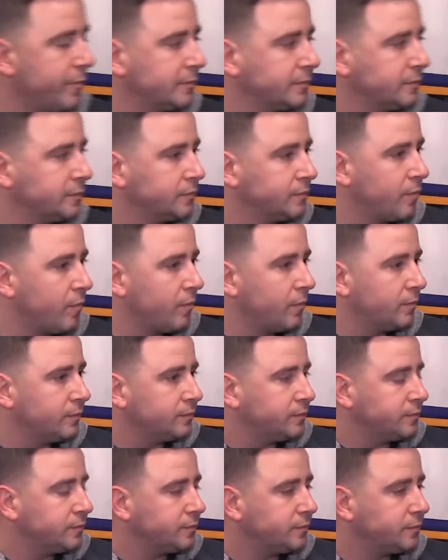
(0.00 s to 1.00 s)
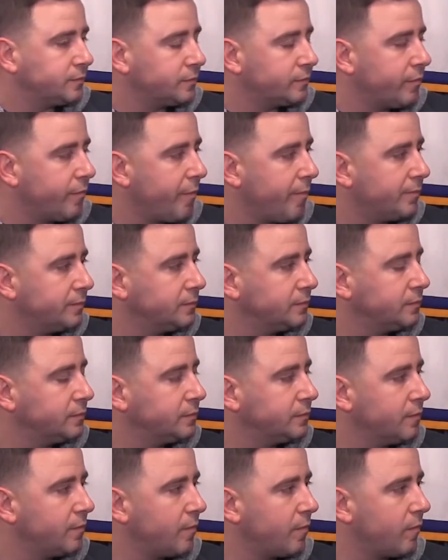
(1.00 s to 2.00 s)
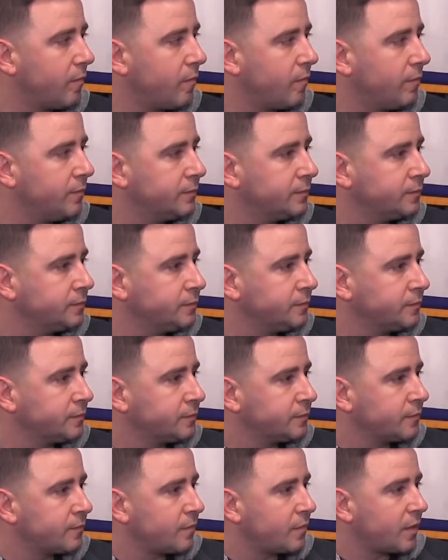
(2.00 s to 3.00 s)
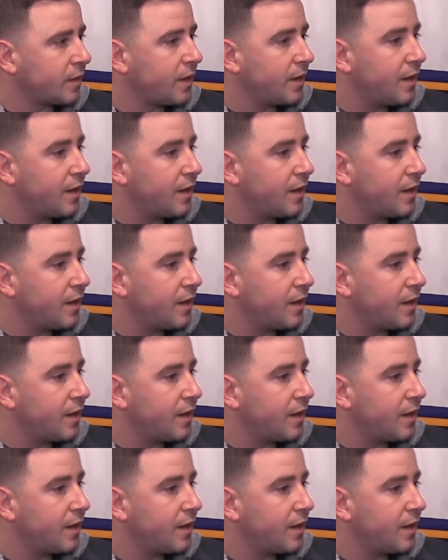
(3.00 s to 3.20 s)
No words are spoken by the person on screen.